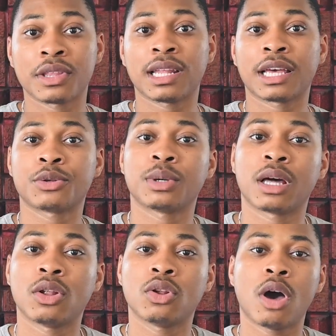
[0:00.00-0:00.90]
than like doing
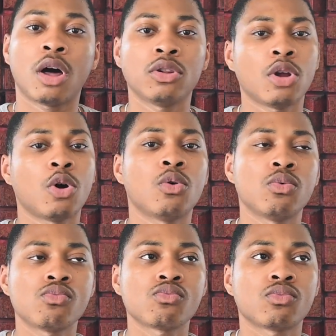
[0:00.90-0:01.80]
a, a low,
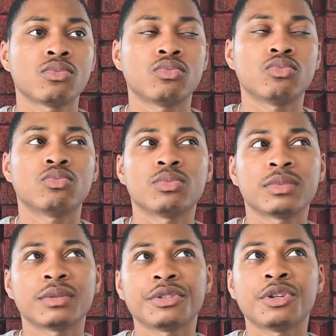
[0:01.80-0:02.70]

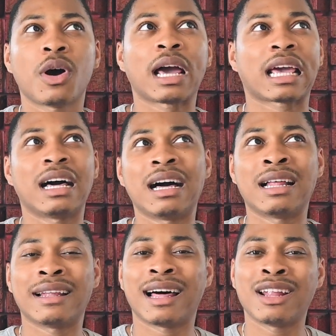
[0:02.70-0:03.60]
you know, like a,
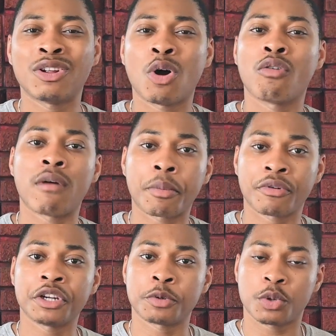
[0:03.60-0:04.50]
uh, a low rep
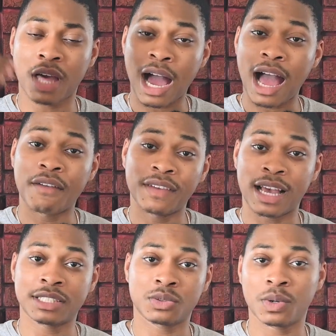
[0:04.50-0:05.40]
range with a heavy
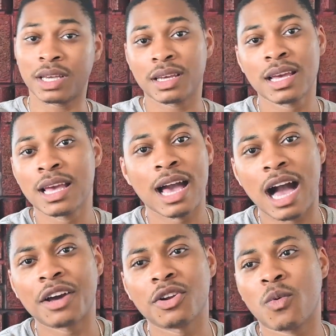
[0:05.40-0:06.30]
ass weight.
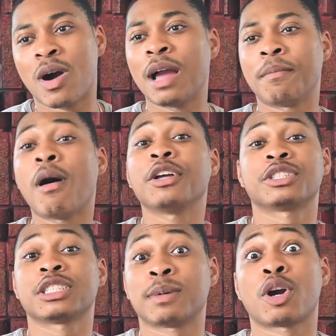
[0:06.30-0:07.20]
I don't know why, probably
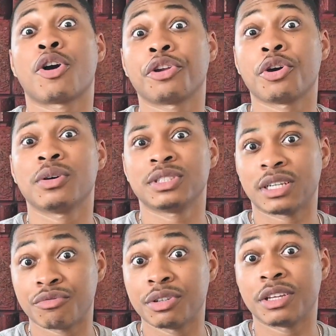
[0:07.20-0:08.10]
just because my cardio is
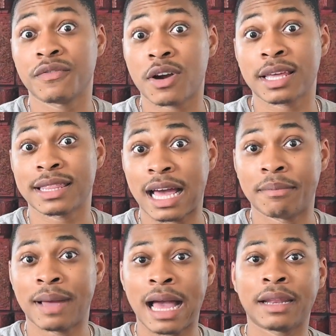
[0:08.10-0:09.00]
like really fucking
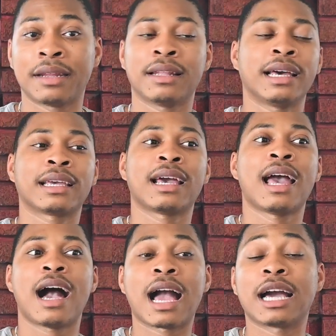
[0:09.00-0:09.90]
not bad and like
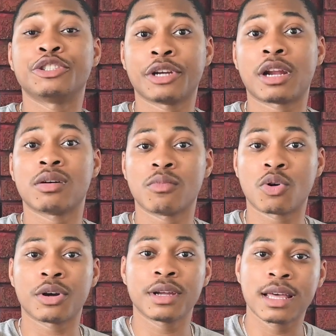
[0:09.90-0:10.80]
I gotta train on it
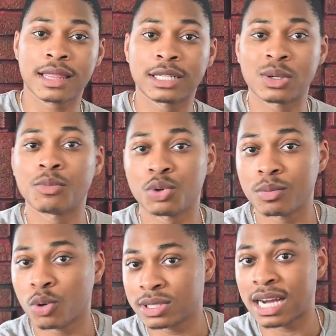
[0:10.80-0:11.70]
more. That's why I'm doing
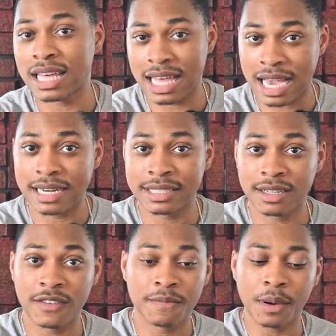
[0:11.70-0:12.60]
more time, that kind of
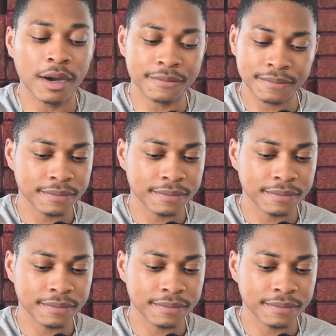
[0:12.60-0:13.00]
stuff. But